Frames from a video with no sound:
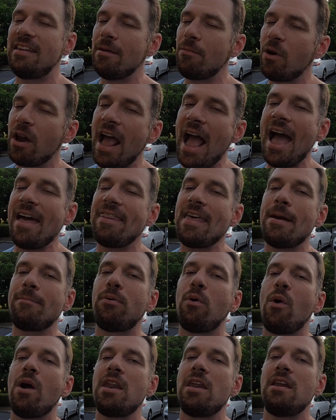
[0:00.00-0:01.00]
did want to add
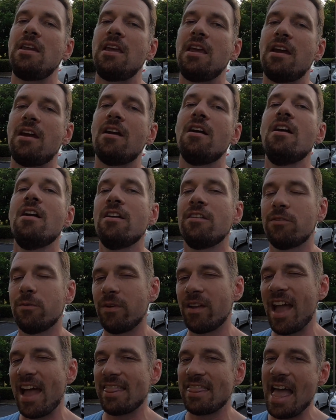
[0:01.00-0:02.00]
that point in here. So
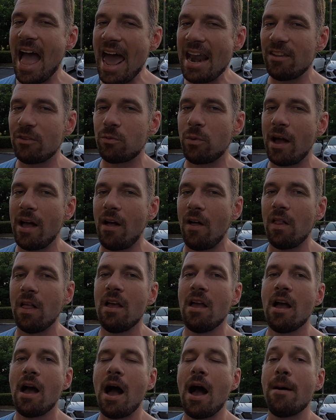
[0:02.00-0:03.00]
we got that as well,
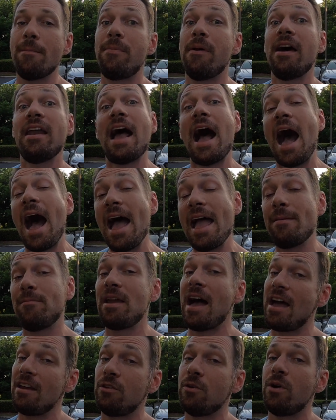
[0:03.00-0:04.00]
but I
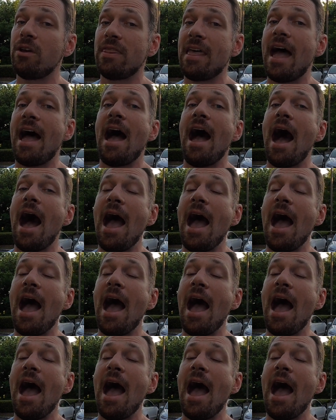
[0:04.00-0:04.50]
am not doing that.